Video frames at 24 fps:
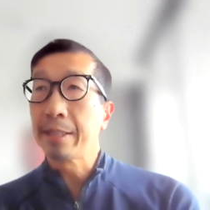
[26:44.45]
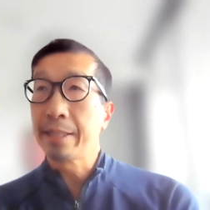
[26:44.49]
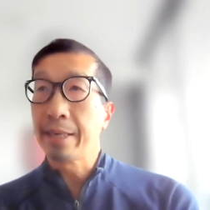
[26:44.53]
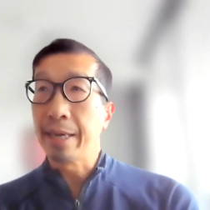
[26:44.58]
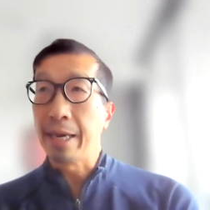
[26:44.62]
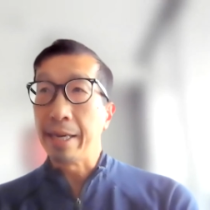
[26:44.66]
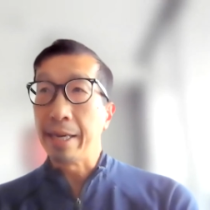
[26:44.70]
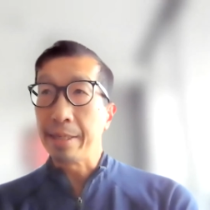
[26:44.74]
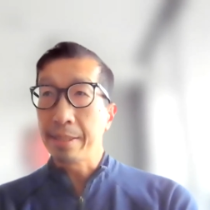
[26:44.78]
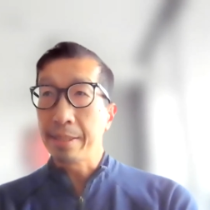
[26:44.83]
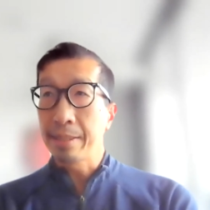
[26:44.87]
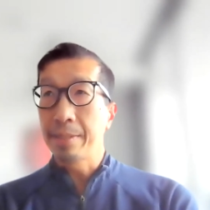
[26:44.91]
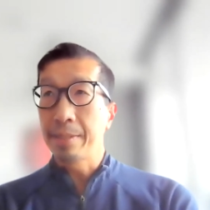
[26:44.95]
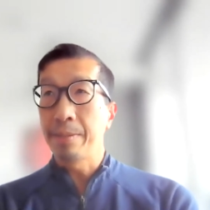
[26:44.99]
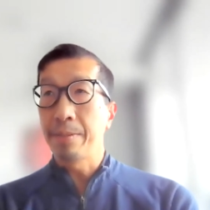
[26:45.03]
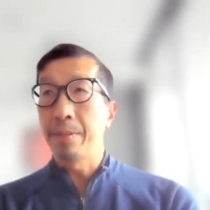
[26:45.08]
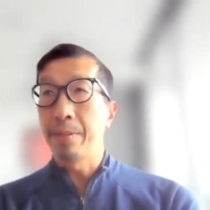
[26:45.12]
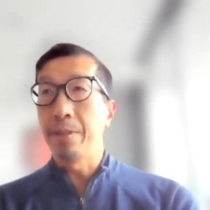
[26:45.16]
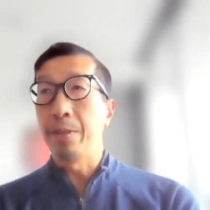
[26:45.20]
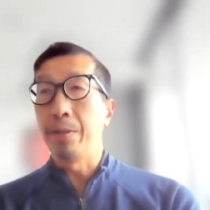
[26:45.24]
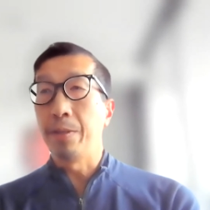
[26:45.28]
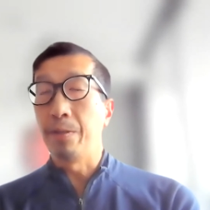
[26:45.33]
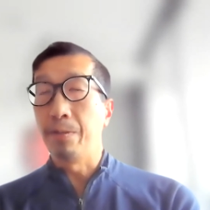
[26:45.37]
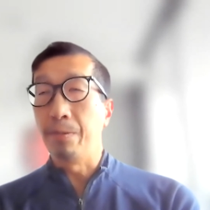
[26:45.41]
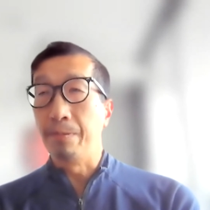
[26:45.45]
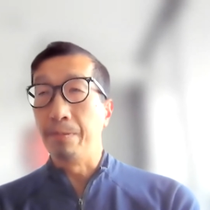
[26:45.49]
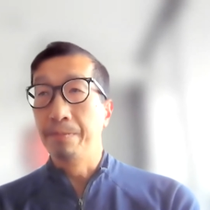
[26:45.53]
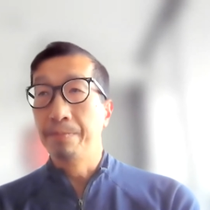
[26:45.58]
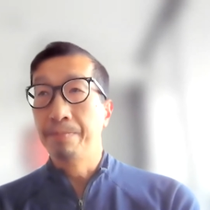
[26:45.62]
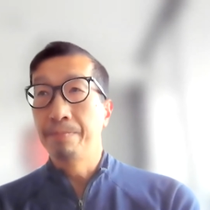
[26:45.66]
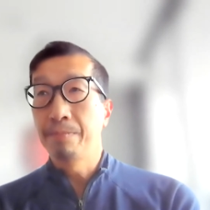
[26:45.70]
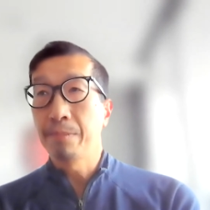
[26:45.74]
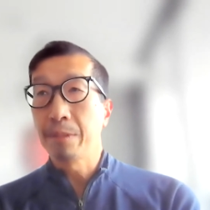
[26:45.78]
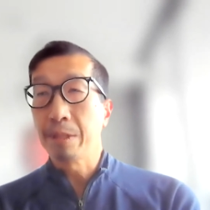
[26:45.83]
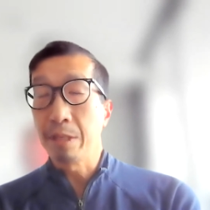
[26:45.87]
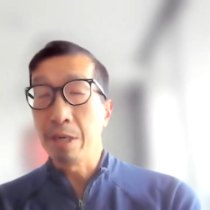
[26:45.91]
gets you,
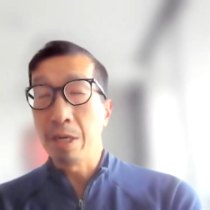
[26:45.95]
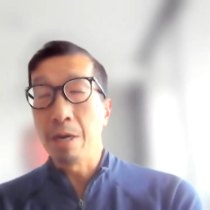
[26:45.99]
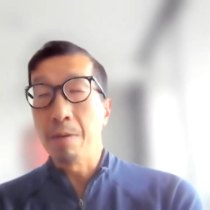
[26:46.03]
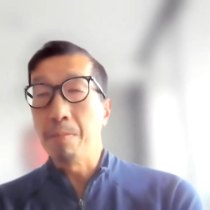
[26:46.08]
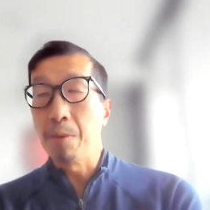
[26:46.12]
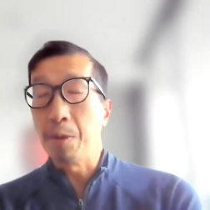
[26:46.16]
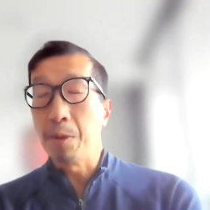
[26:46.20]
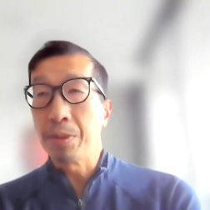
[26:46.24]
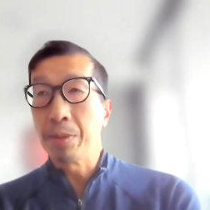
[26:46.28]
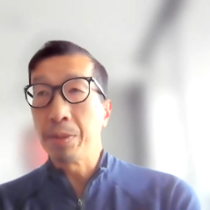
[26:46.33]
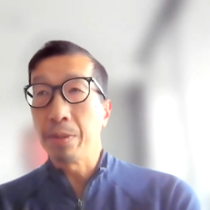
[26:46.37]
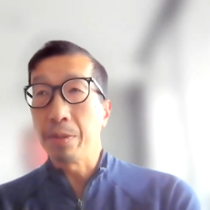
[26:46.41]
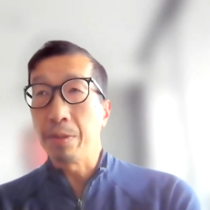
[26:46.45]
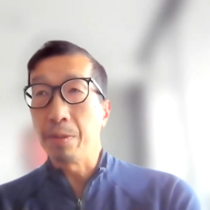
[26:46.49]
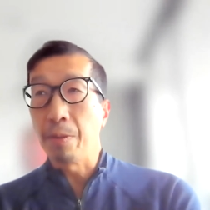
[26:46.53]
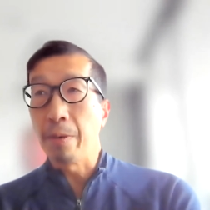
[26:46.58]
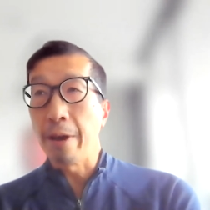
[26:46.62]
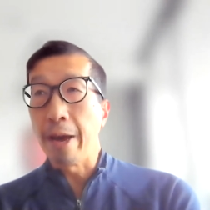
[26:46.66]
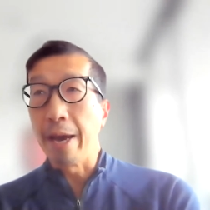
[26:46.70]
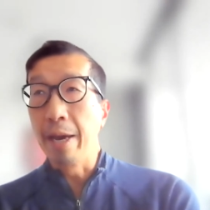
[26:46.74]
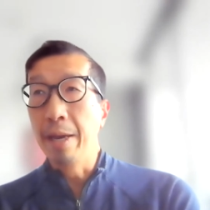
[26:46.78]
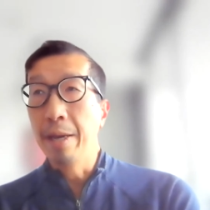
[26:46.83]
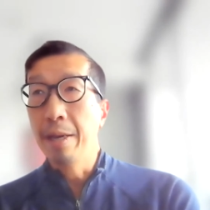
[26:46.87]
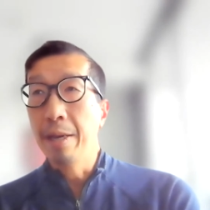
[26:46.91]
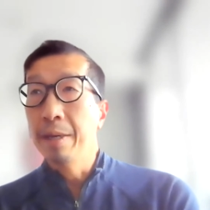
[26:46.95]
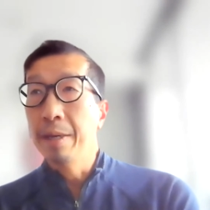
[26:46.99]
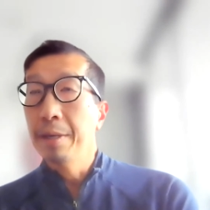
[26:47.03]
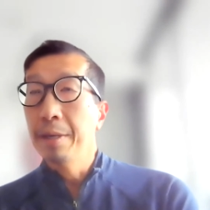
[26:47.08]
most of the way.